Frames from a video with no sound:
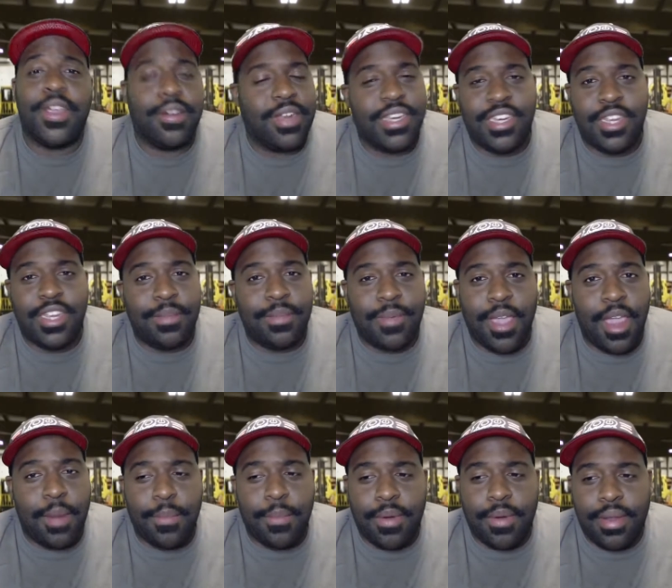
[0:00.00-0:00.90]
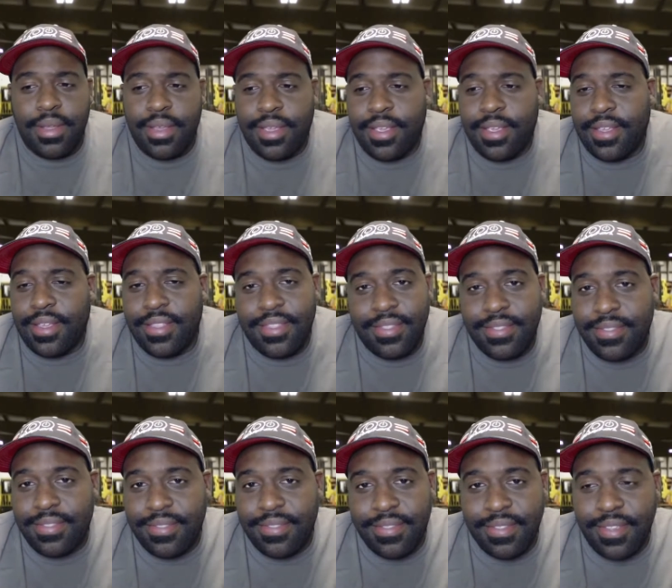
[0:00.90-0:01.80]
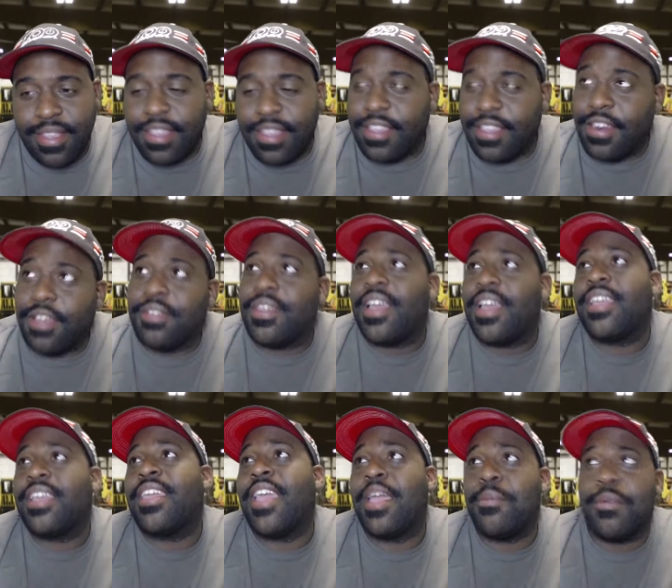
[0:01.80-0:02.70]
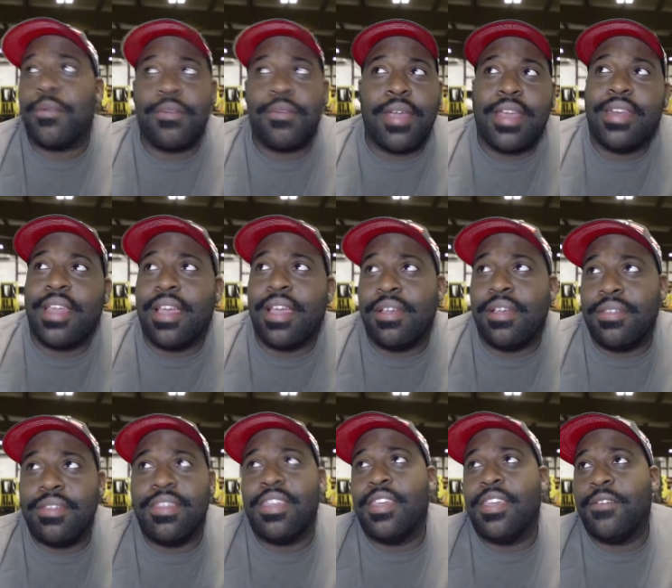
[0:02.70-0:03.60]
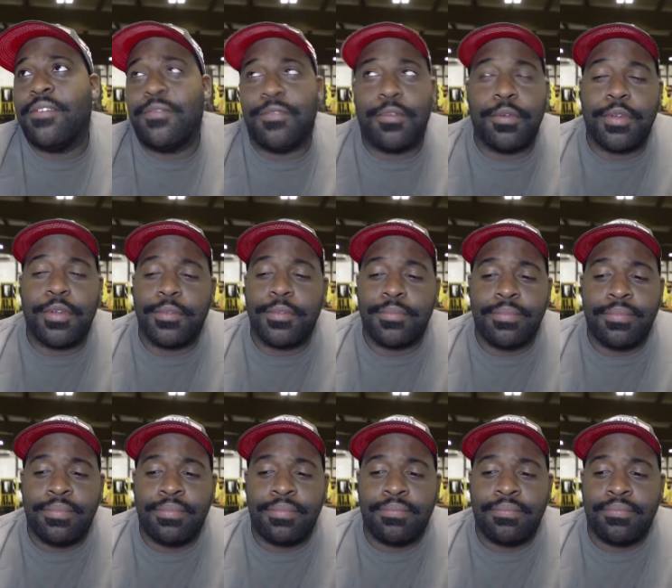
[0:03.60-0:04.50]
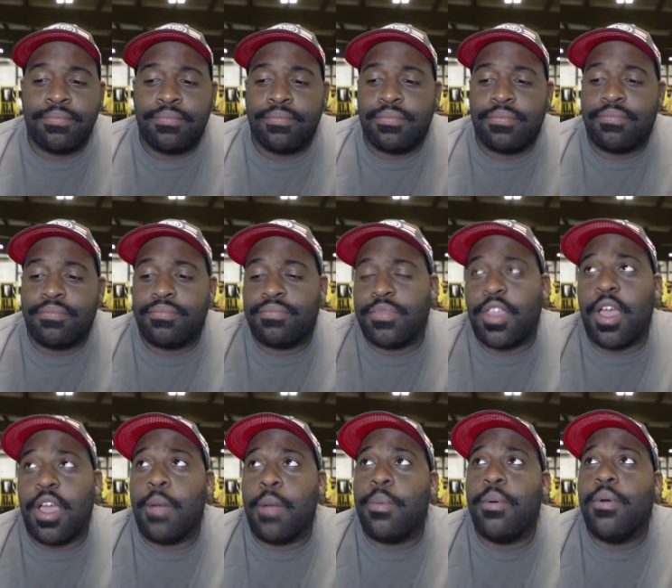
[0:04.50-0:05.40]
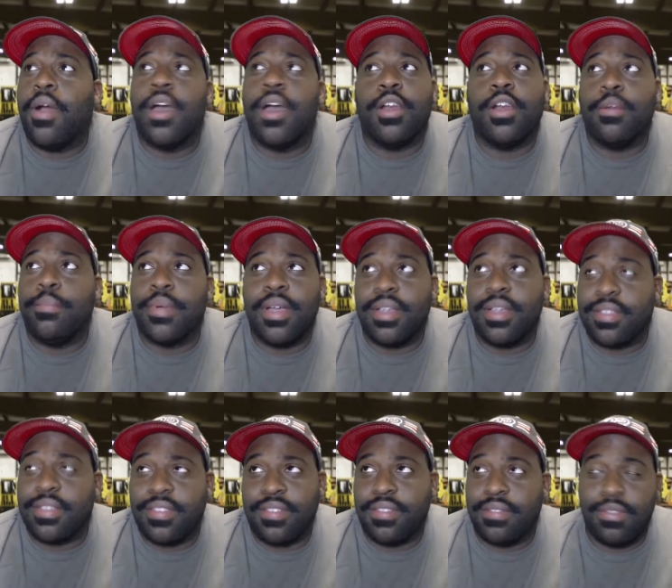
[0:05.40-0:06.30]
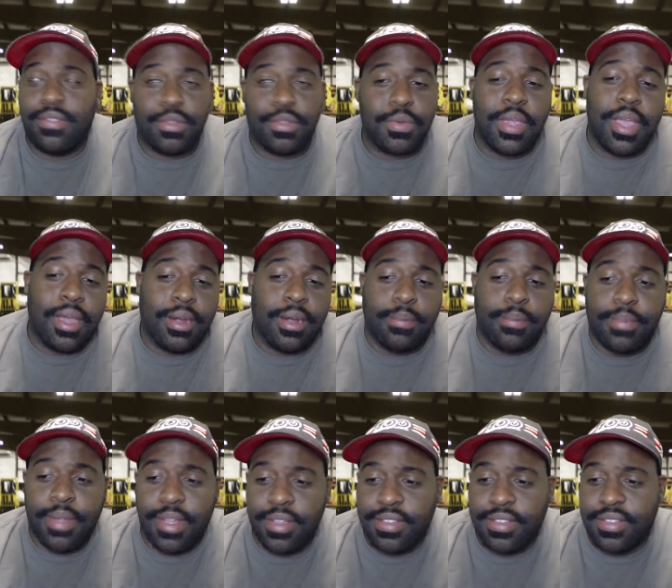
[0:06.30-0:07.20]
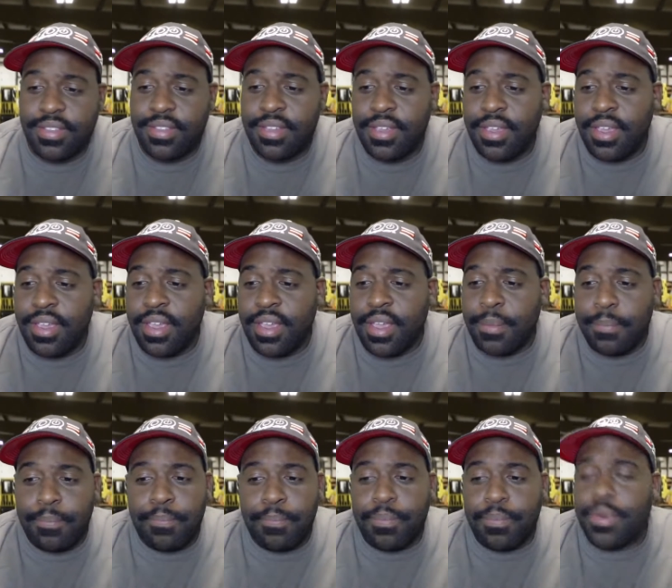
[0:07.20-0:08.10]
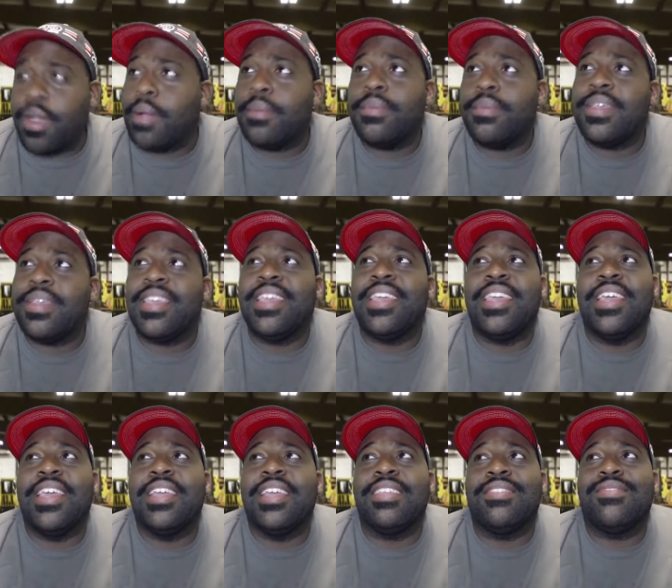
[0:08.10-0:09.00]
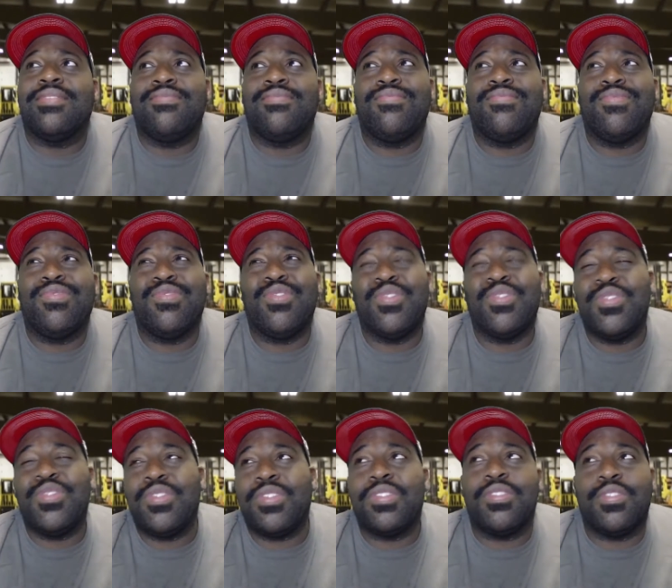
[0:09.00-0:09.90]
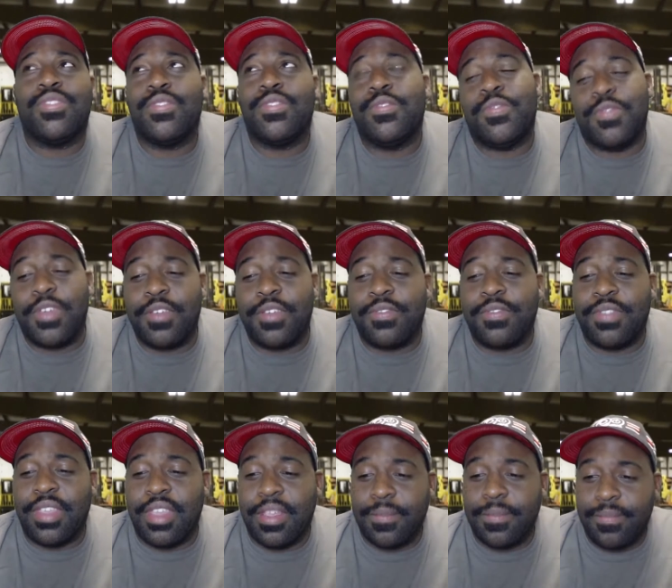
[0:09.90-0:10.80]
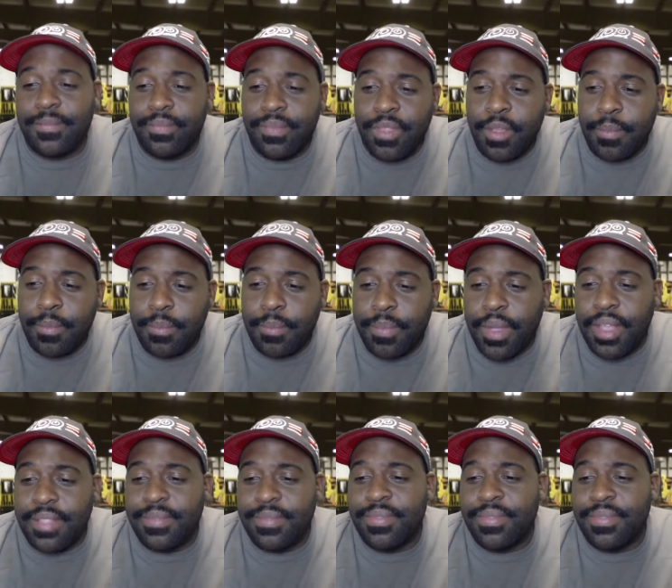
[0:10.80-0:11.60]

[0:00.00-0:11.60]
cheap camera, and you know that camera right now you can get for a couple $100, $300. Probably can get $250, but